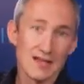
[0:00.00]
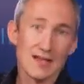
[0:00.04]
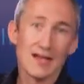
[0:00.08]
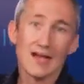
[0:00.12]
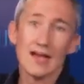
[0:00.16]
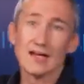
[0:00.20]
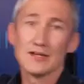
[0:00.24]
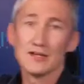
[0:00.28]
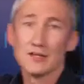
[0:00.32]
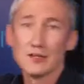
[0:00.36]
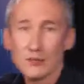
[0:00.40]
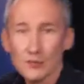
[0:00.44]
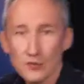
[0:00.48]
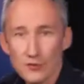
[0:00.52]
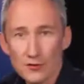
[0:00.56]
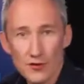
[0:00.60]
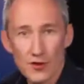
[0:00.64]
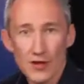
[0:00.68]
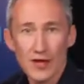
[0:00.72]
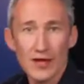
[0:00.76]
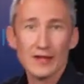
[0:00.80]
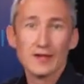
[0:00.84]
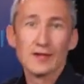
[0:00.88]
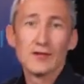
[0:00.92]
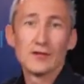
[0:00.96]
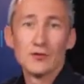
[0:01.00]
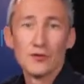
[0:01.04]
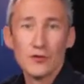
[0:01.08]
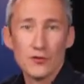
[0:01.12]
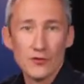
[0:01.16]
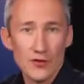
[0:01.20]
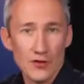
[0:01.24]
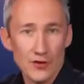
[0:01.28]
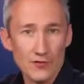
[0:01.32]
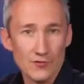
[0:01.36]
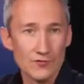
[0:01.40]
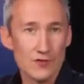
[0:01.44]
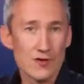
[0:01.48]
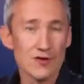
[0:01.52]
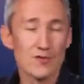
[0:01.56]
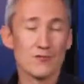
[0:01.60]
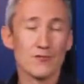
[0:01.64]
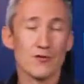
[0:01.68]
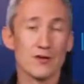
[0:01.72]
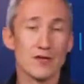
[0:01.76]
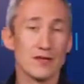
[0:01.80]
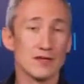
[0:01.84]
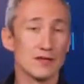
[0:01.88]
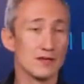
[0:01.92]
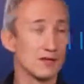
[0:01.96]
and another for
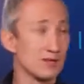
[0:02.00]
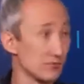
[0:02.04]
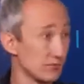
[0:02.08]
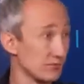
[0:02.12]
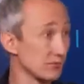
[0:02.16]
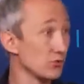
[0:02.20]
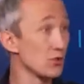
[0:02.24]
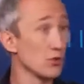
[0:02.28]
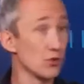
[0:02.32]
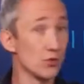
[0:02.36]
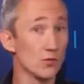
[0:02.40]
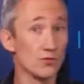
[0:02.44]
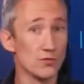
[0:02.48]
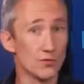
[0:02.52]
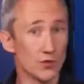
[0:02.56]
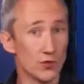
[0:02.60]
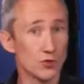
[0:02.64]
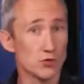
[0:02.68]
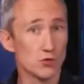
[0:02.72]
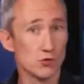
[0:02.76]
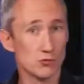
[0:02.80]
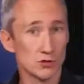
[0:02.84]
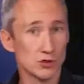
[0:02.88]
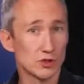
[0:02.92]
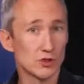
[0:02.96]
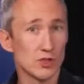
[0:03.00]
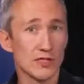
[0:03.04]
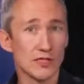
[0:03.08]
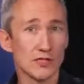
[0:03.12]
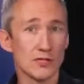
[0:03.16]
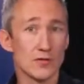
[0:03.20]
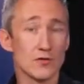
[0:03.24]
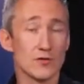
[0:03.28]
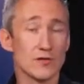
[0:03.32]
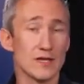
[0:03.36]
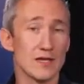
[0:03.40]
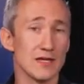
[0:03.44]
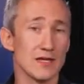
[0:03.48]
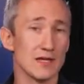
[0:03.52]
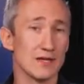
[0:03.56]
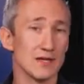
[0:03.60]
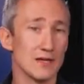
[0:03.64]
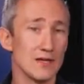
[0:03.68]
every new virtual machine you need.